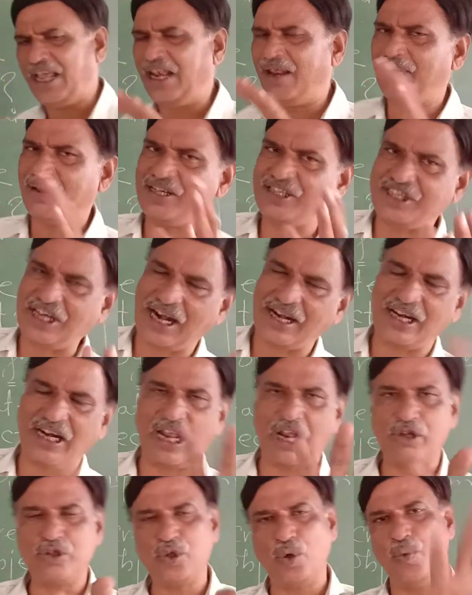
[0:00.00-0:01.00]
11th standard
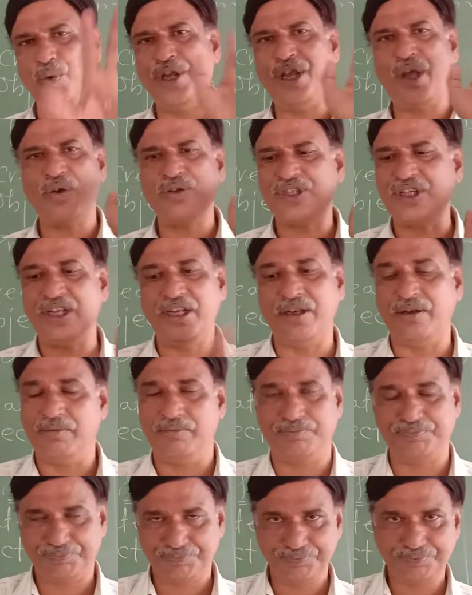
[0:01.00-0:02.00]
also we have seen
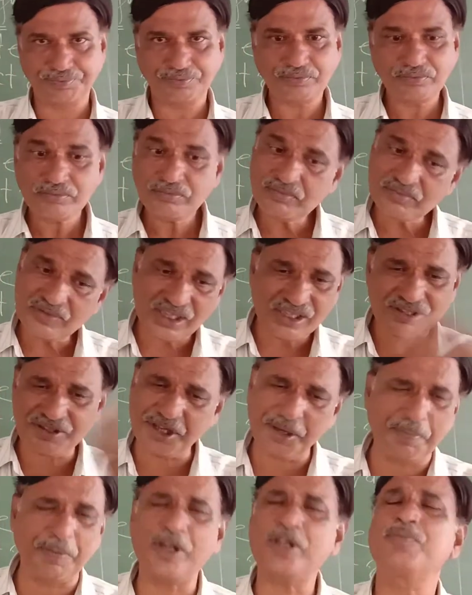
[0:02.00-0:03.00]

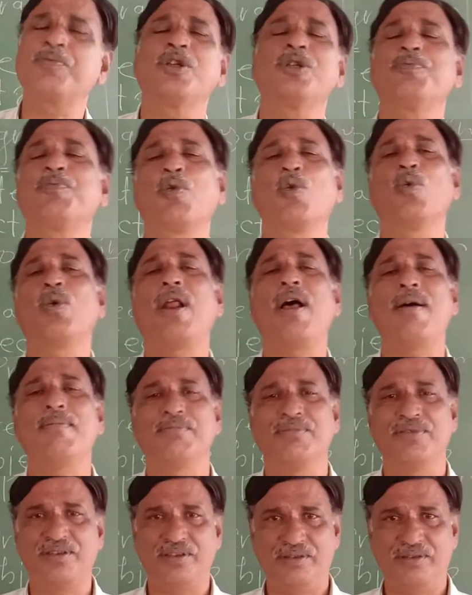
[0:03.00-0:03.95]
C++ programs.